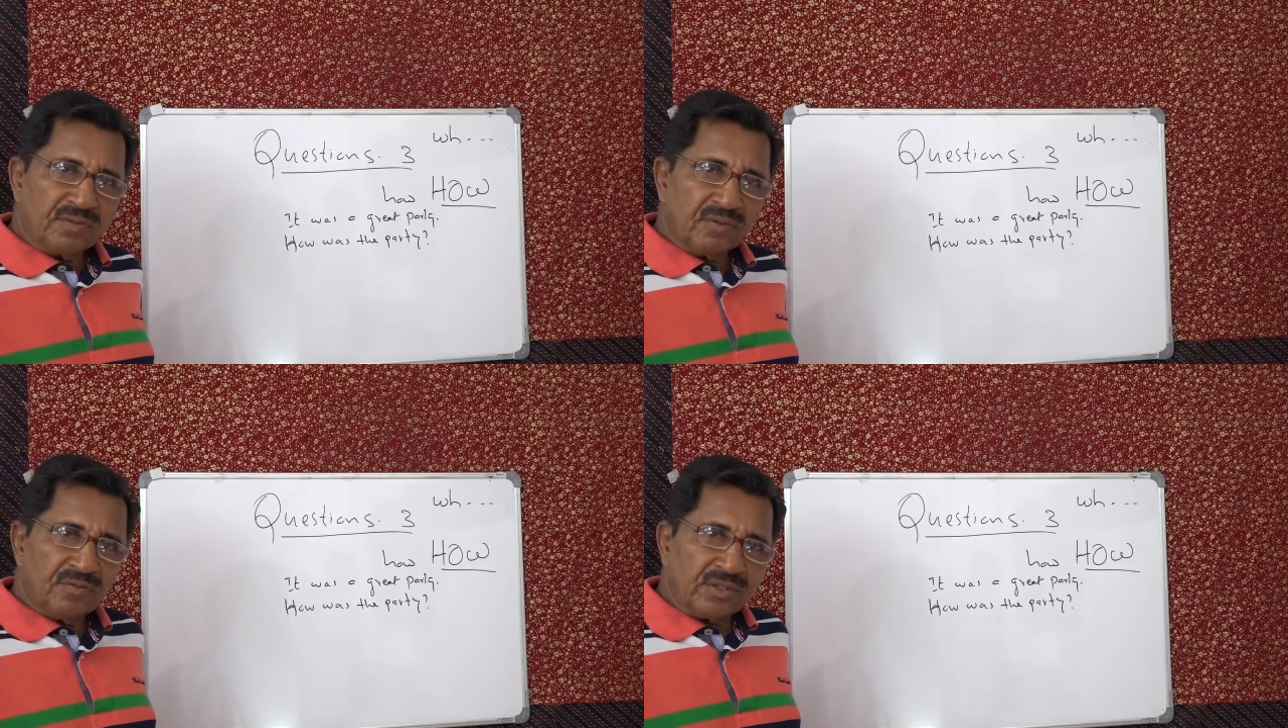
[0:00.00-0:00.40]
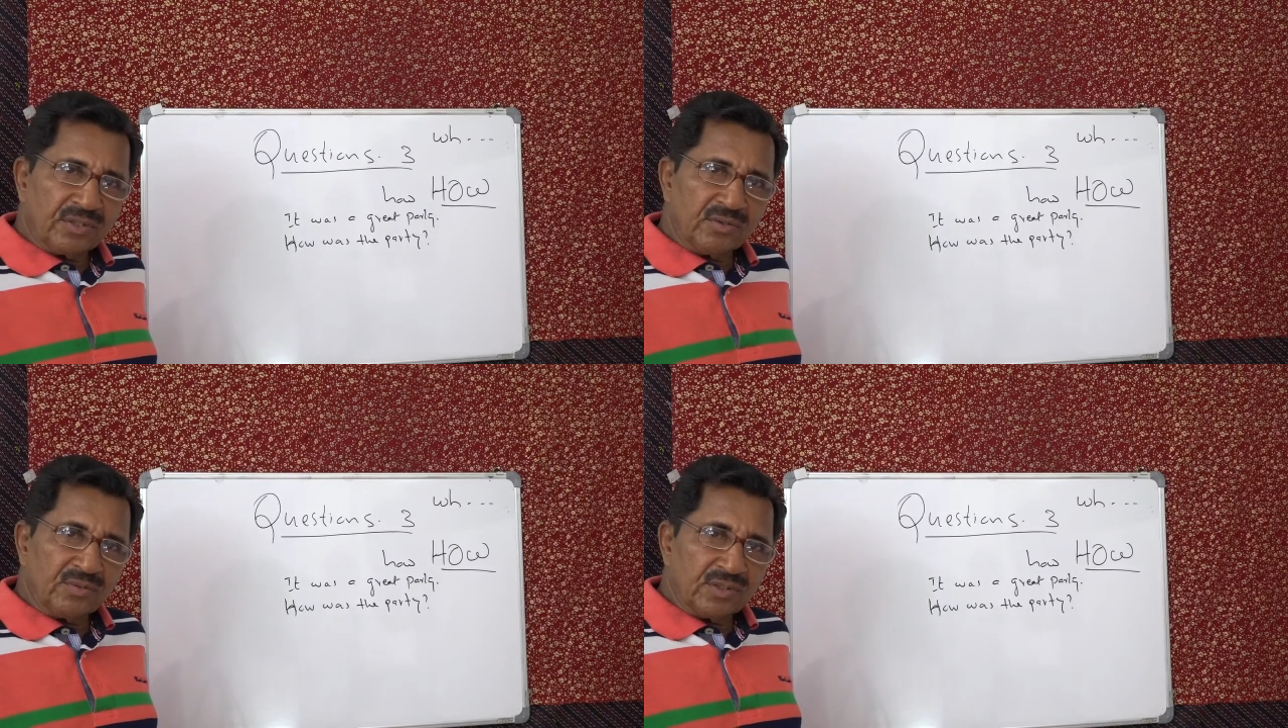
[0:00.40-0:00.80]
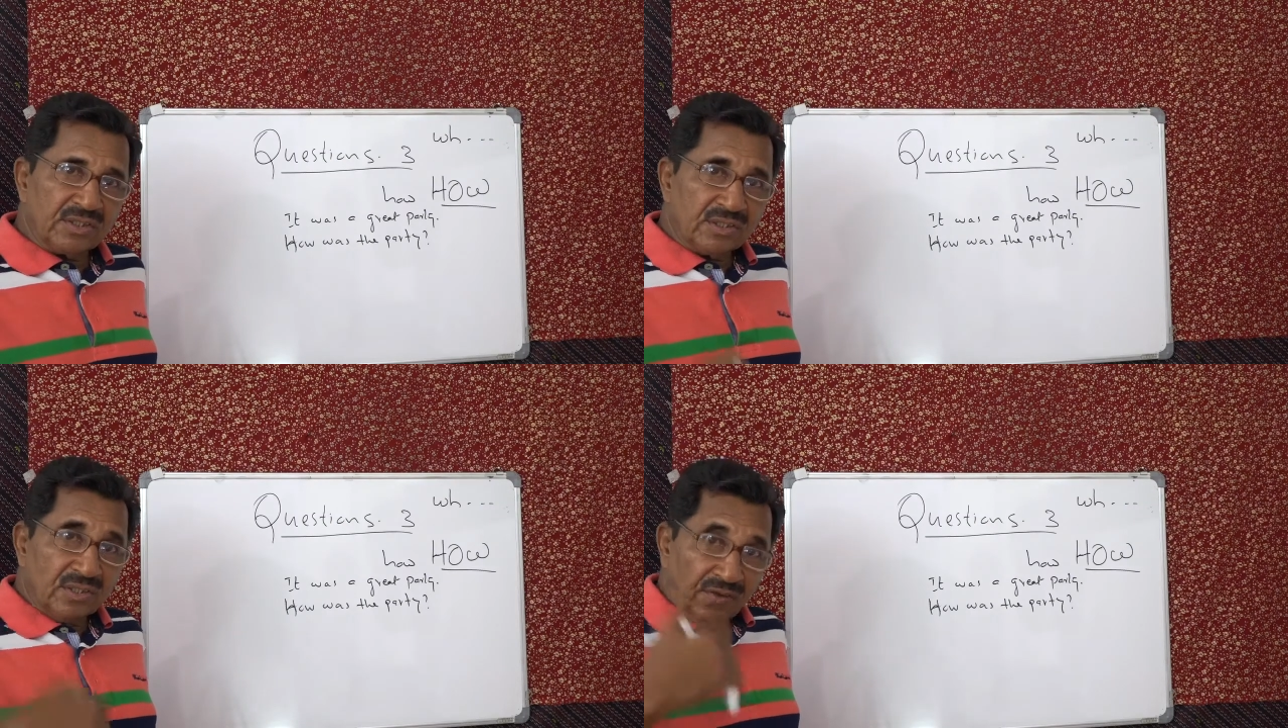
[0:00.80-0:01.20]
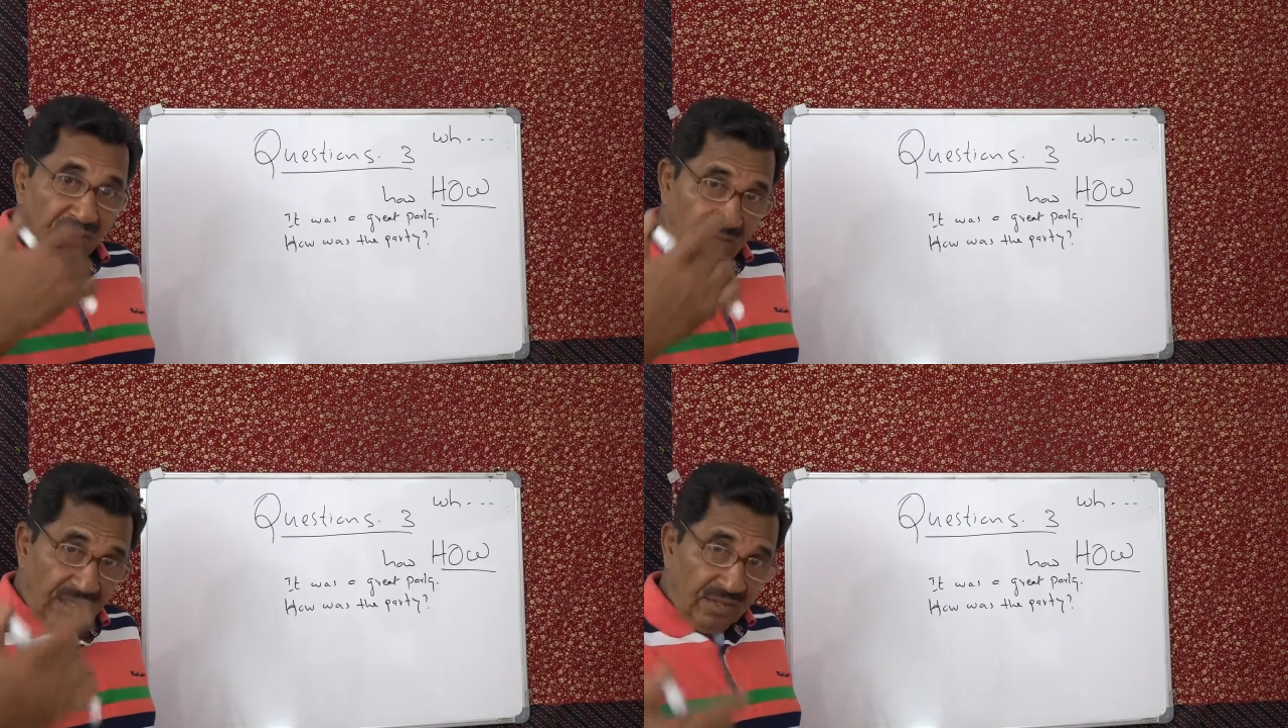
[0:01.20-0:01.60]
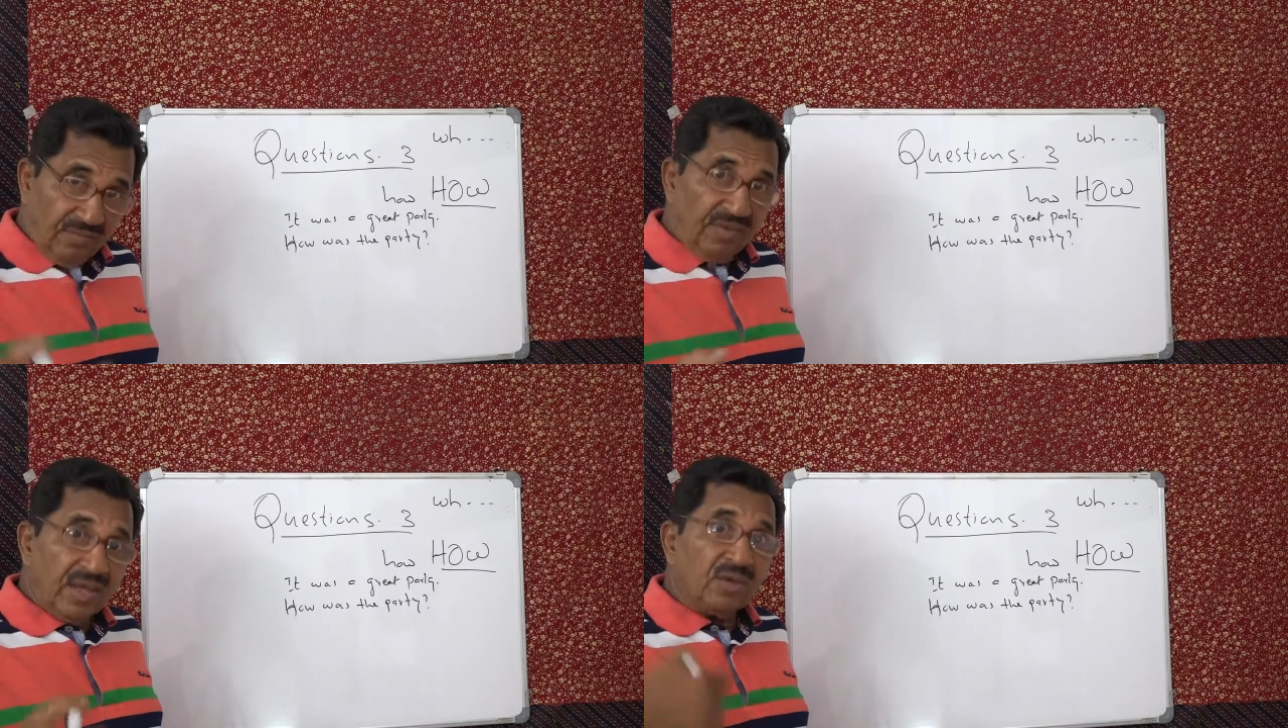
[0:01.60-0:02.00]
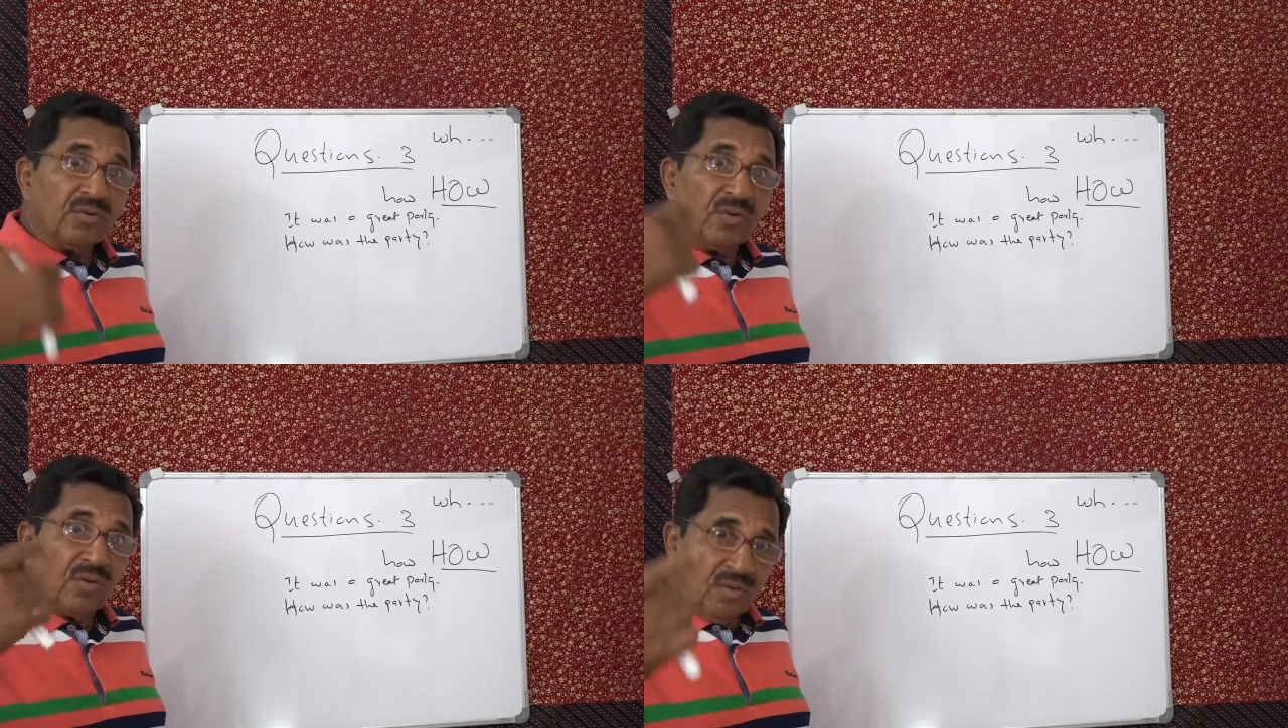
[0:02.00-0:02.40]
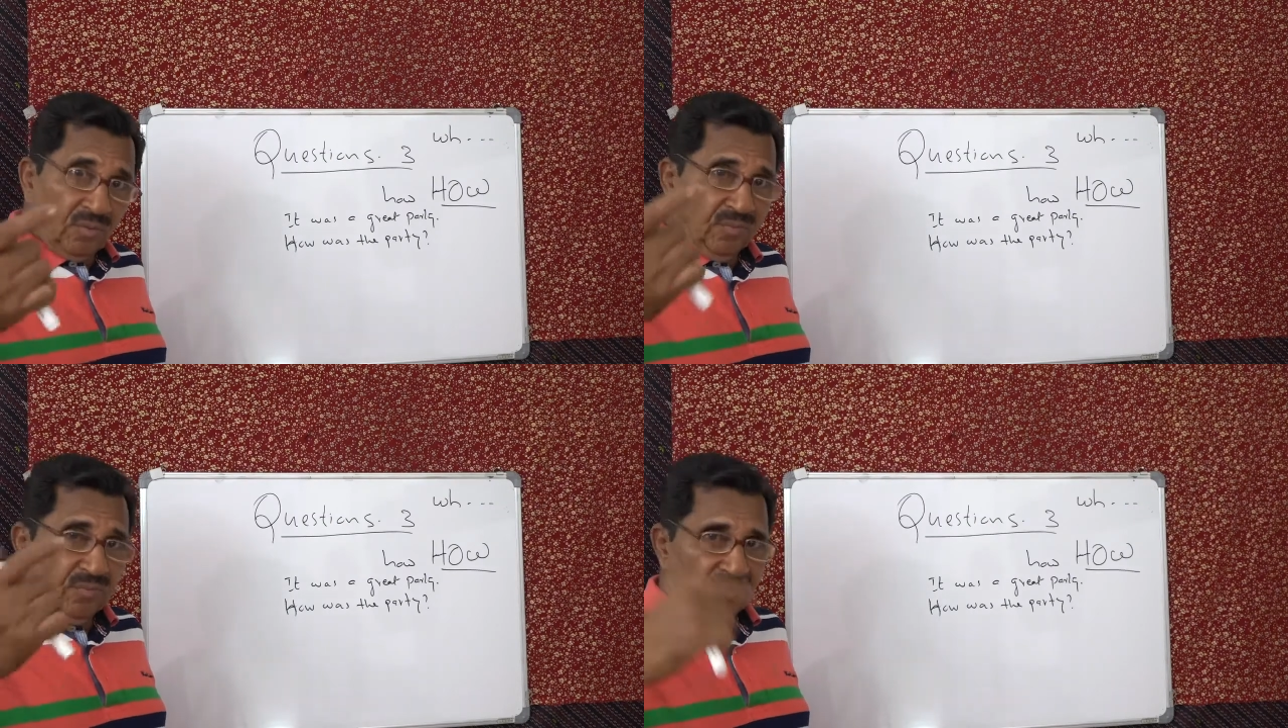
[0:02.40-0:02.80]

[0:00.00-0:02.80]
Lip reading: First use is the way you go,